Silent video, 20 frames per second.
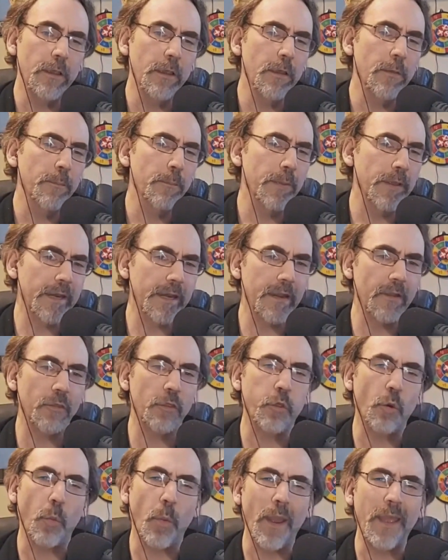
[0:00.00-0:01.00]
But again,
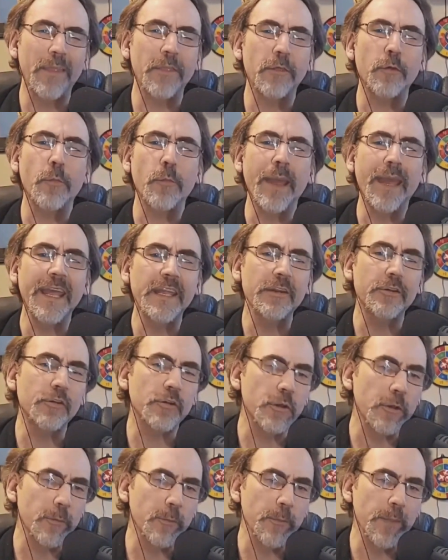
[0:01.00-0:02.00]
the way the
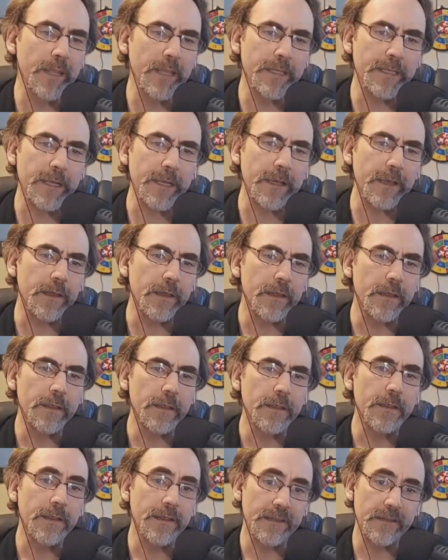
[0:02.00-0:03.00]
mainstream media
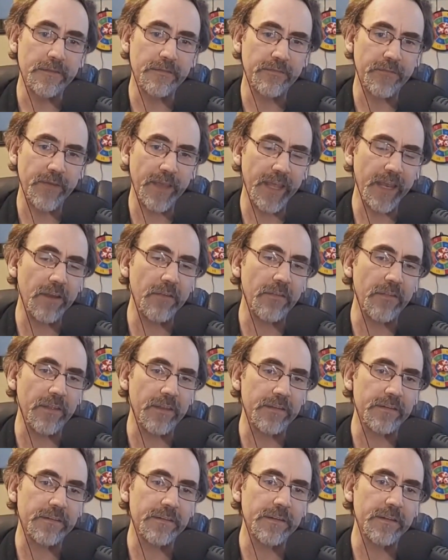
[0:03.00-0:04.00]
is fanning
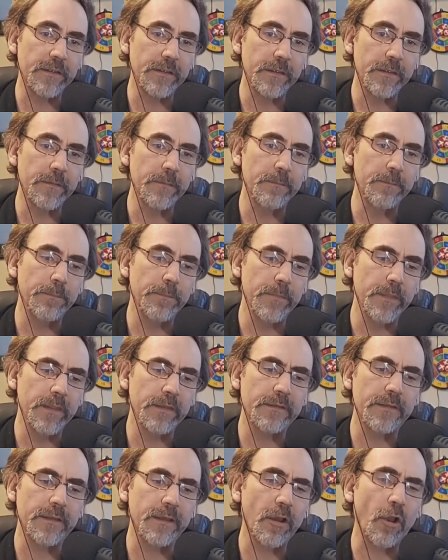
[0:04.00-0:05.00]
this,
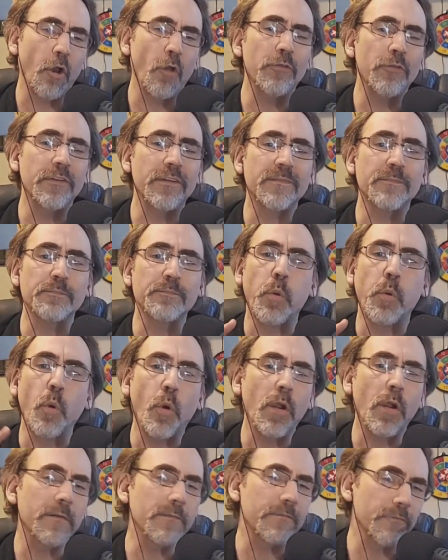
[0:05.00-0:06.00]
it's like, oh, this
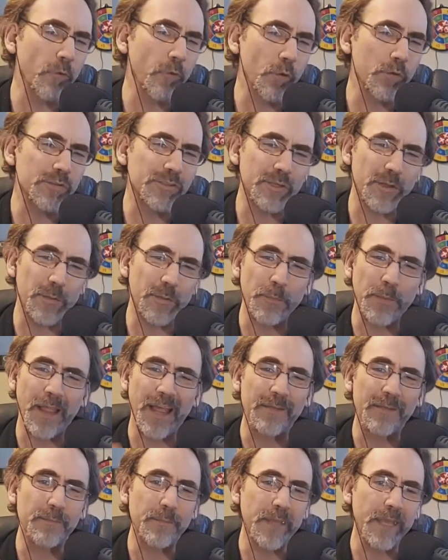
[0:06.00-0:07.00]
poor, unfortunate
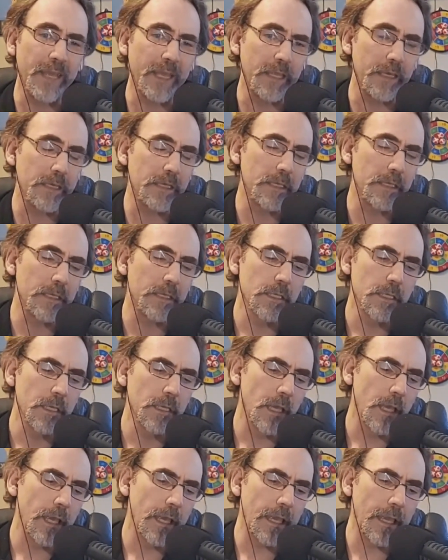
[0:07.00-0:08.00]
black man,
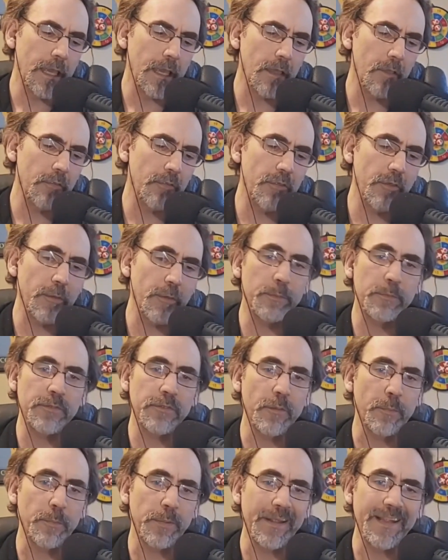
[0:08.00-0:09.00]
and
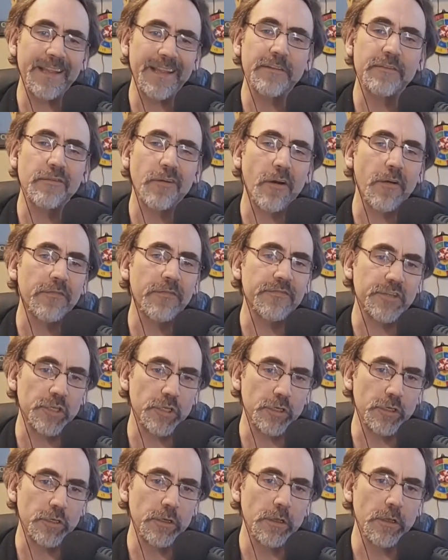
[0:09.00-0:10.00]
the police
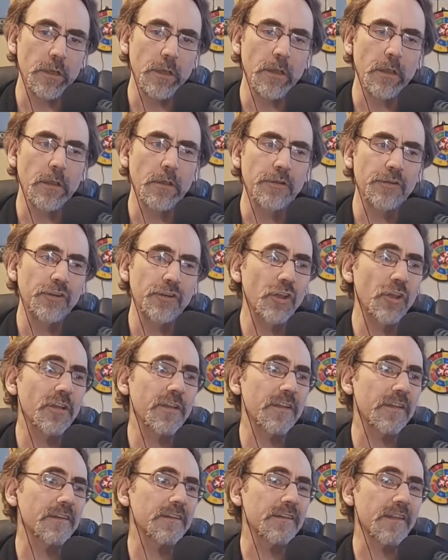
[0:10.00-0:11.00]
officer took
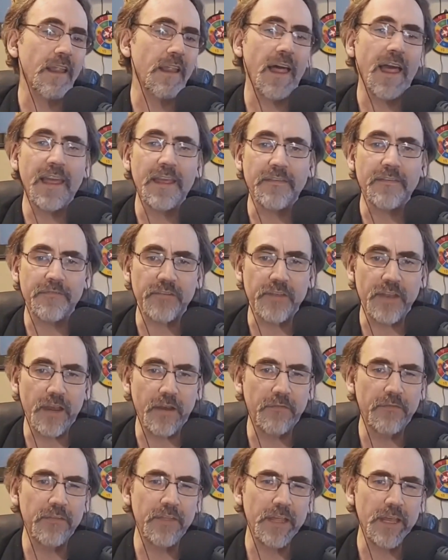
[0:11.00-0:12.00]
his life and
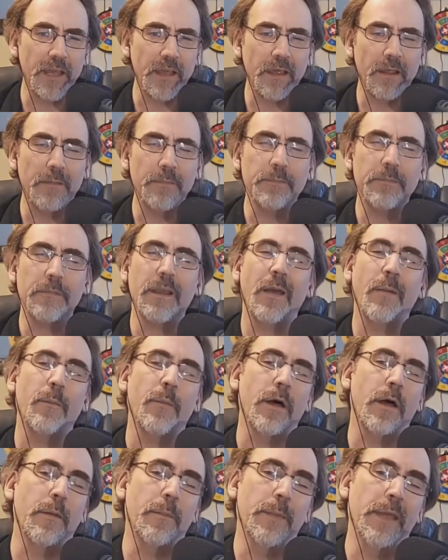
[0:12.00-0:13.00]
everything. And come
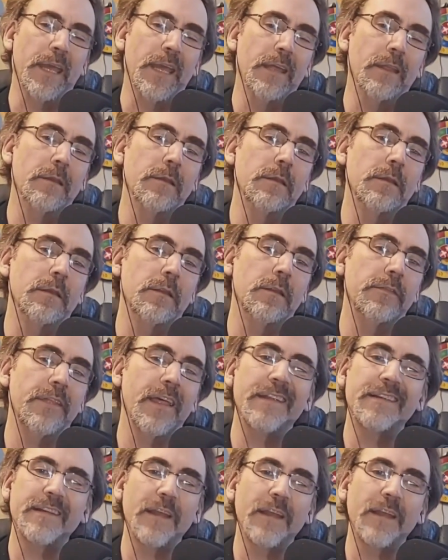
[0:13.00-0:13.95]
on, man. That's